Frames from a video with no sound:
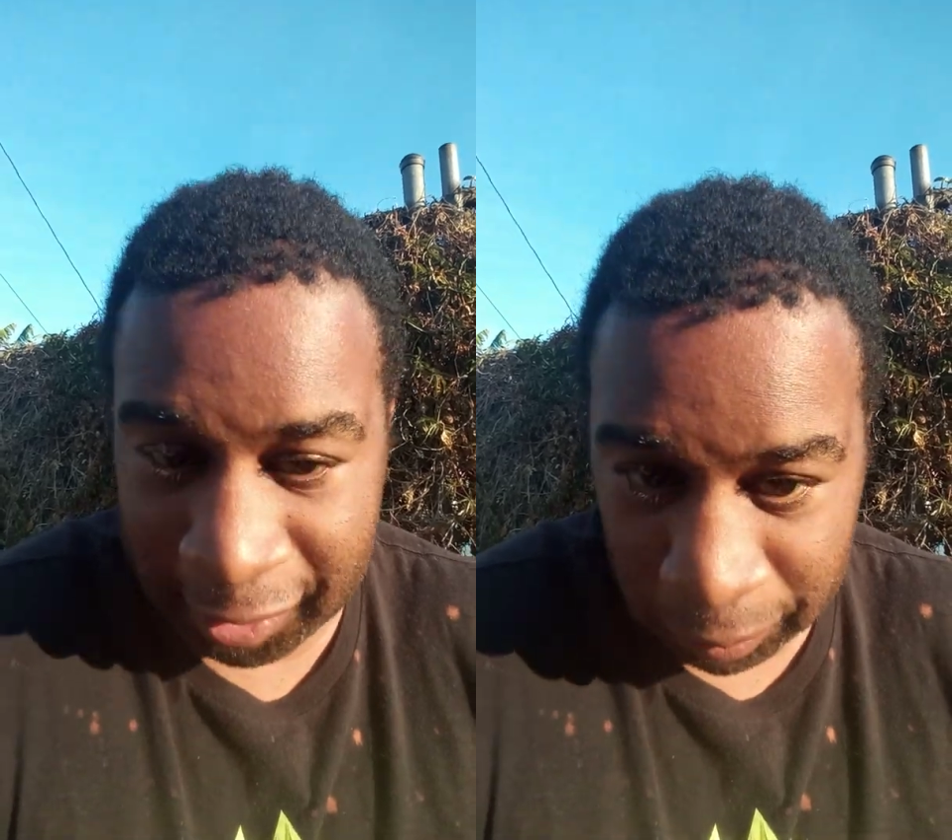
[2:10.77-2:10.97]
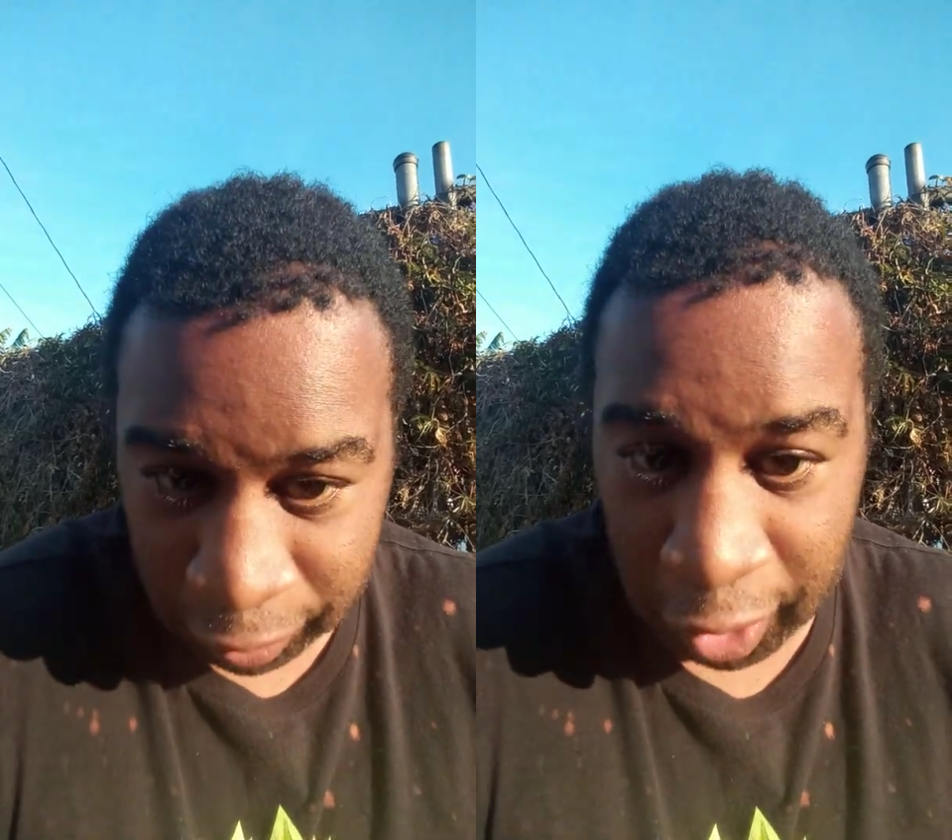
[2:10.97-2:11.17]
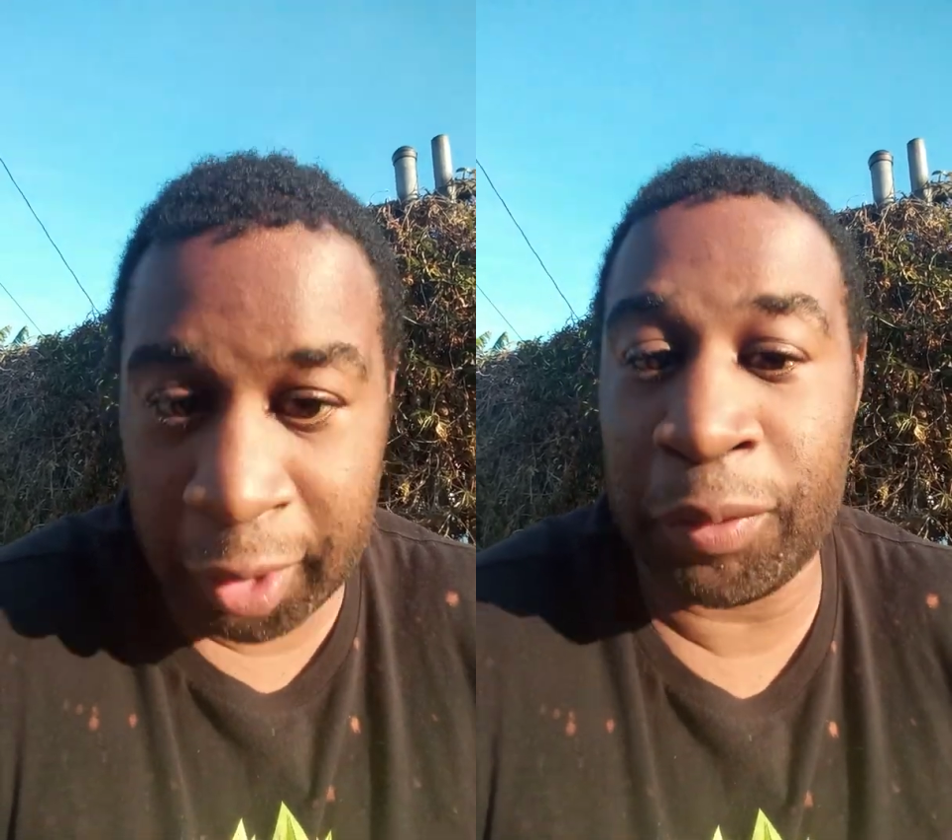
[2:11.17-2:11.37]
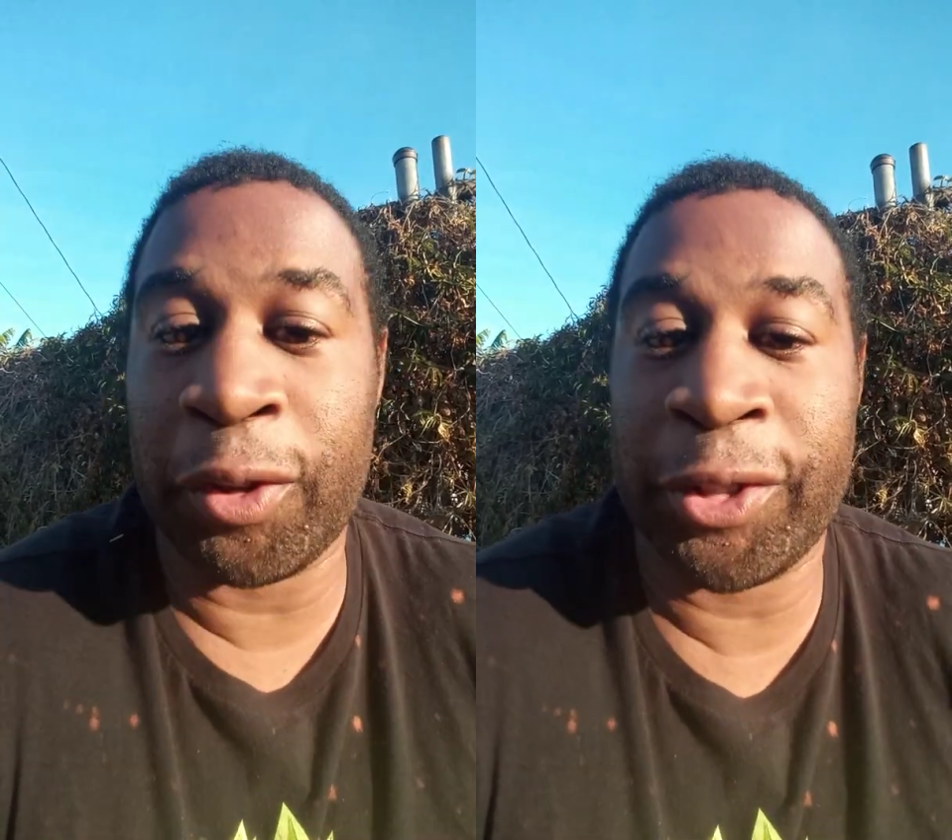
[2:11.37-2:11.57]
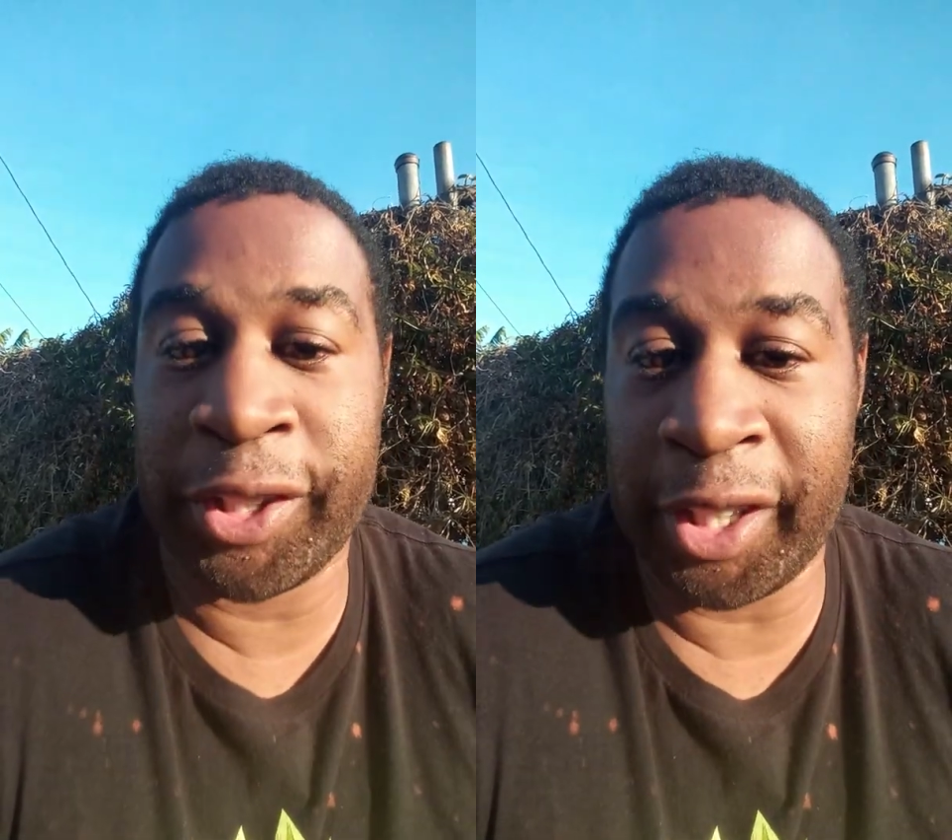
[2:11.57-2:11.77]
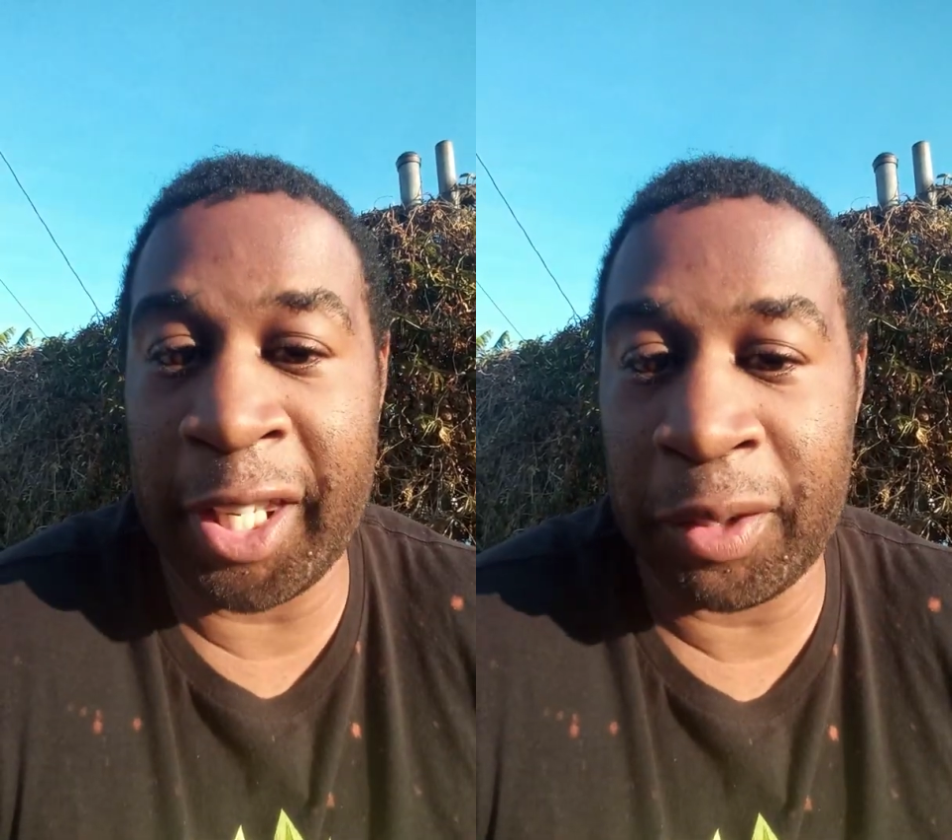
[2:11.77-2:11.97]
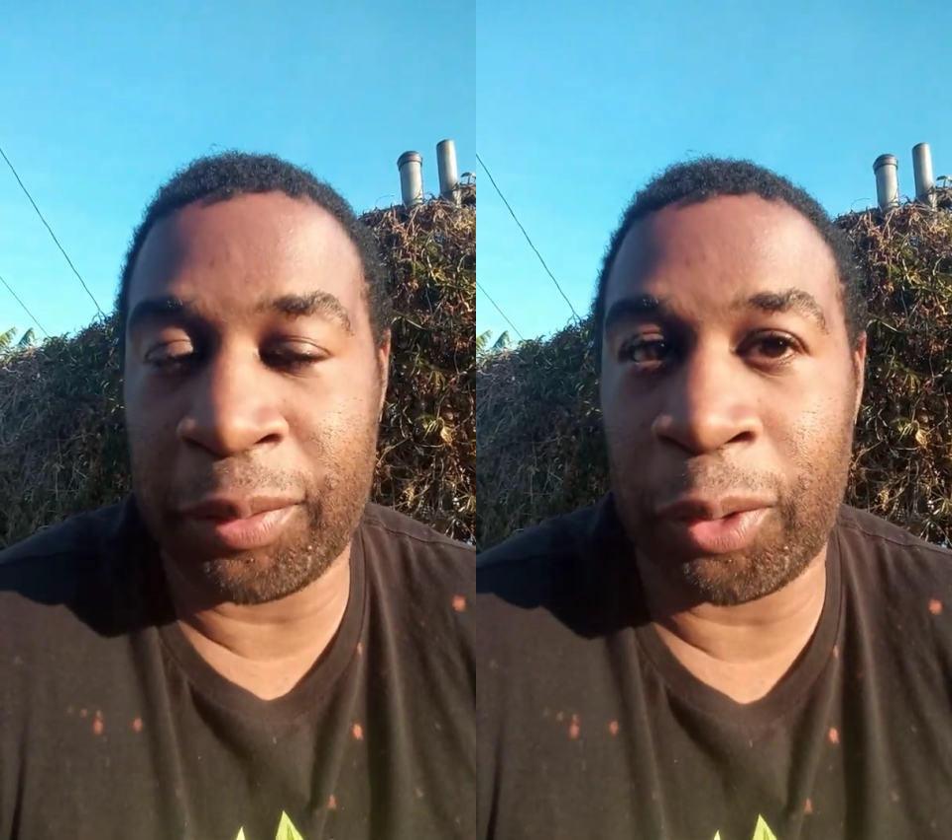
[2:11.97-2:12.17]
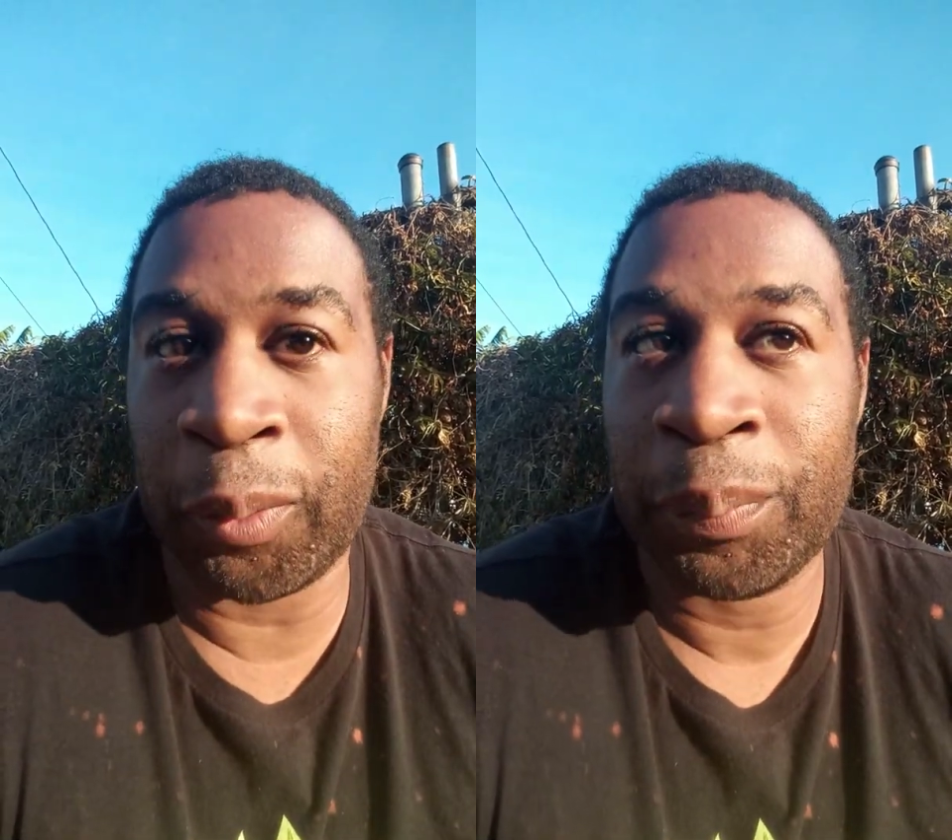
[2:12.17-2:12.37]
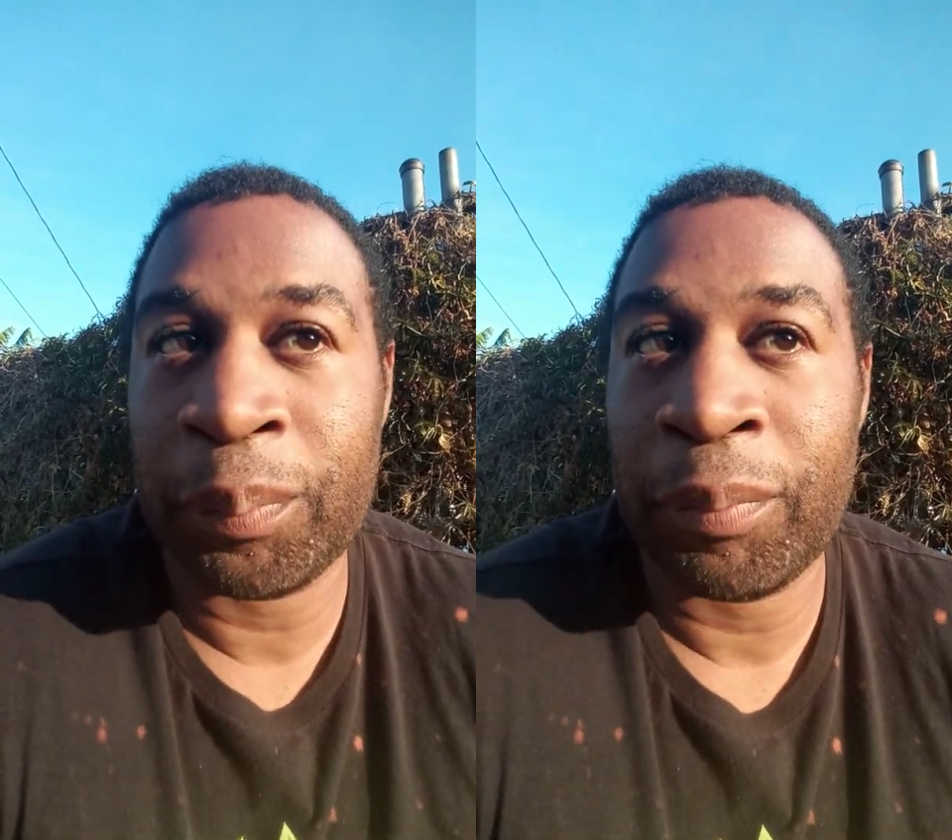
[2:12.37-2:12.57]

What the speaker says: of good versus evil.